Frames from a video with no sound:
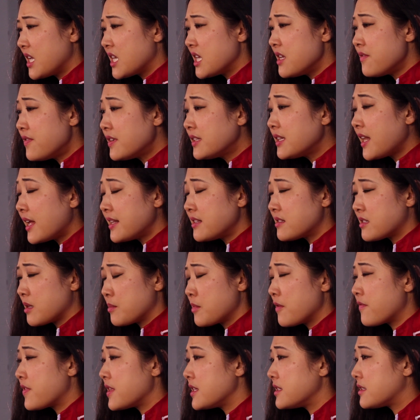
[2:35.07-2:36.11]
He even lent
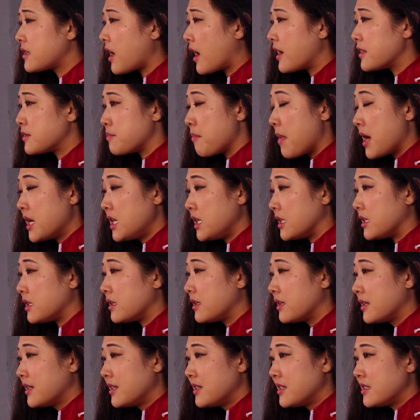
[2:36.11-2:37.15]
some of these guys money
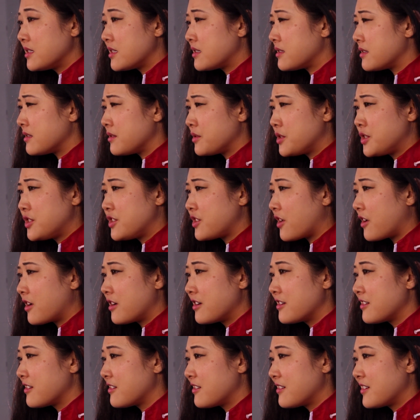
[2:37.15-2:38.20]
to
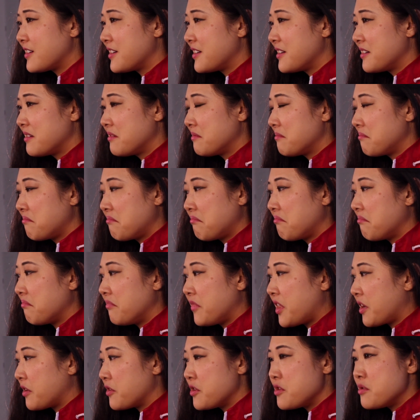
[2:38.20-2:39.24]
start
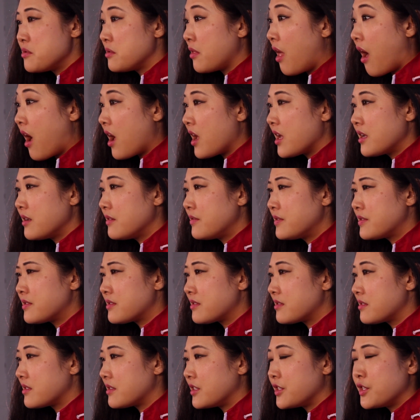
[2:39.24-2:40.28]
their new
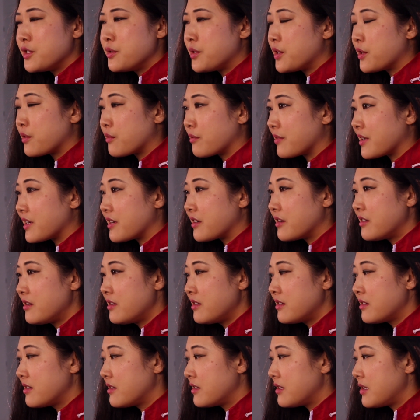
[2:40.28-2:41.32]
lives, a new
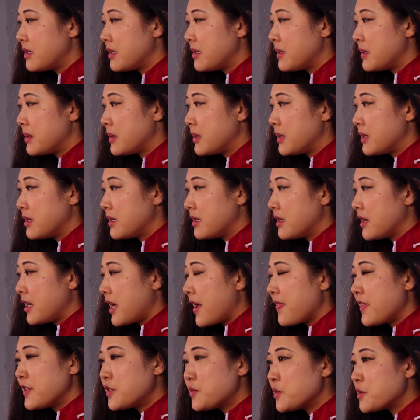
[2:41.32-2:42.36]
career.
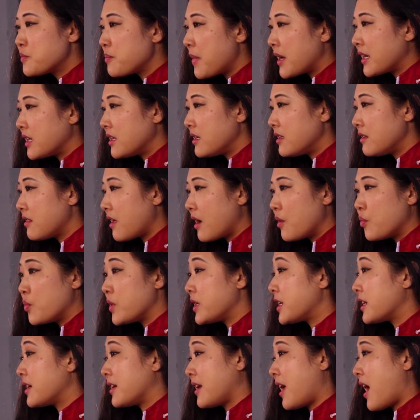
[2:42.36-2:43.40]
And this was money that
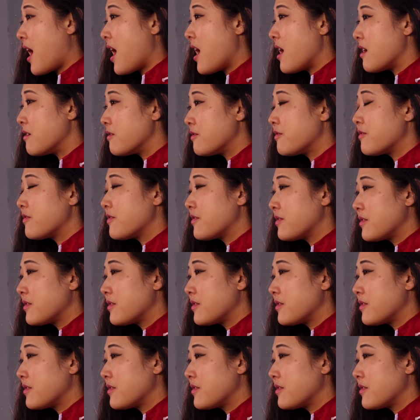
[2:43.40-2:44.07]
we didn't have.